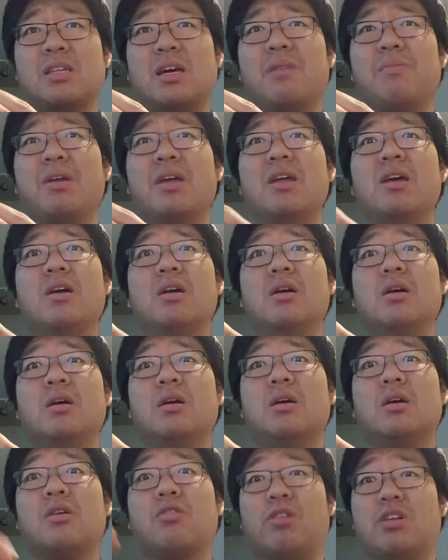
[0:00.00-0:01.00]
I mean,
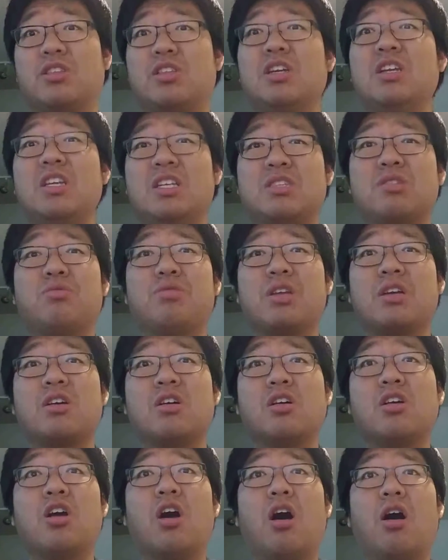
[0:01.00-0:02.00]
granted, it's only
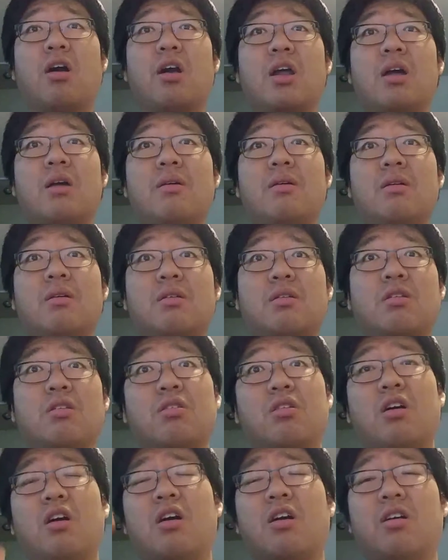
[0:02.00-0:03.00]

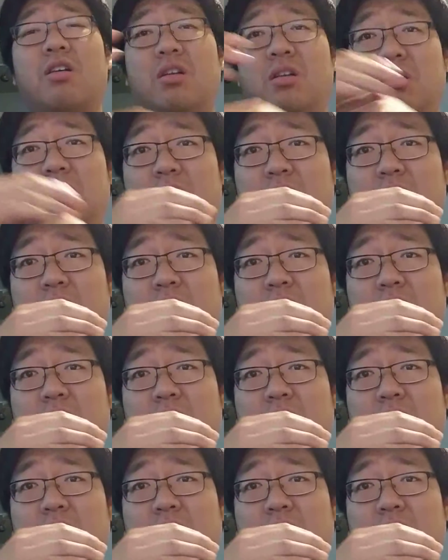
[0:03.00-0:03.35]
Sky